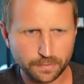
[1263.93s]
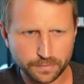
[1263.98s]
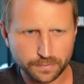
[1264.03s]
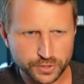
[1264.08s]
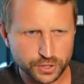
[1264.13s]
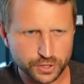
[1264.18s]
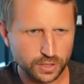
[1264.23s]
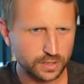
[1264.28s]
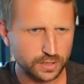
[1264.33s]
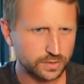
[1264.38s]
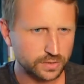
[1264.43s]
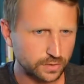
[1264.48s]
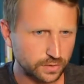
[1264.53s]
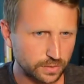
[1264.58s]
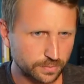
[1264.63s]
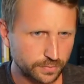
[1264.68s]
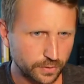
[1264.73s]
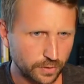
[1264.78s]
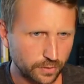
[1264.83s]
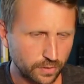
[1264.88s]
but we should also
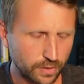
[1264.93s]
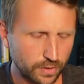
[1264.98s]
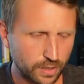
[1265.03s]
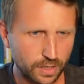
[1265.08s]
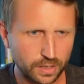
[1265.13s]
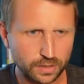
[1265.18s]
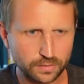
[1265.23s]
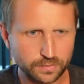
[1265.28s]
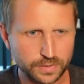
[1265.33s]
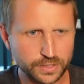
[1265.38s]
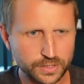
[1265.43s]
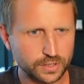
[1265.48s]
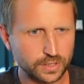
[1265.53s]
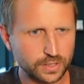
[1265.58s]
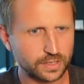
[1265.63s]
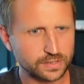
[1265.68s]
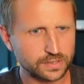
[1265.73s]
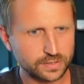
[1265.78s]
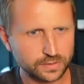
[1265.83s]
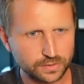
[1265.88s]
protocol and we should
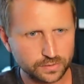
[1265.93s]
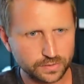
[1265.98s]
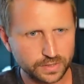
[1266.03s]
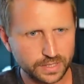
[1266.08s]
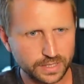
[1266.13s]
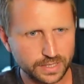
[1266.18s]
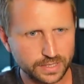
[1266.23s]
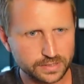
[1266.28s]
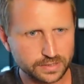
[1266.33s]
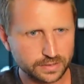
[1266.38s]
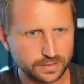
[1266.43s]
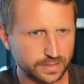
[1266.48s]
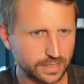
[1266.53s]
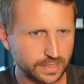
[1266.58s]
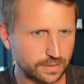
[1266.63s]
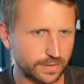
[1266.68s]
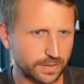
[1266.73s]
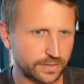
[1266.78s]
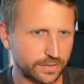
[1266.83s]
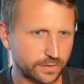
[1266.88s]
also do this and
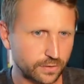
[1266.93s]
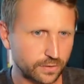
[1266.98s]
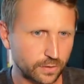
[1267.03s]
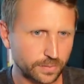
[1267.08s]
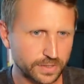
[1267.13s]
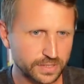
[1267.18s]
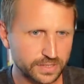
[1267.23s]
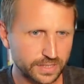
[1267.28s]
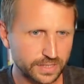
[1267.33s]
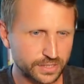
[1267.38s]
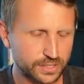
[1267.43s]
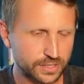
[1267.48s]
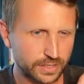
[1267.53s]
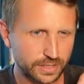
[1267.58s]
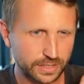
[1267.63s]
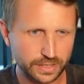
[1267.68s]
think about the Chrome extension.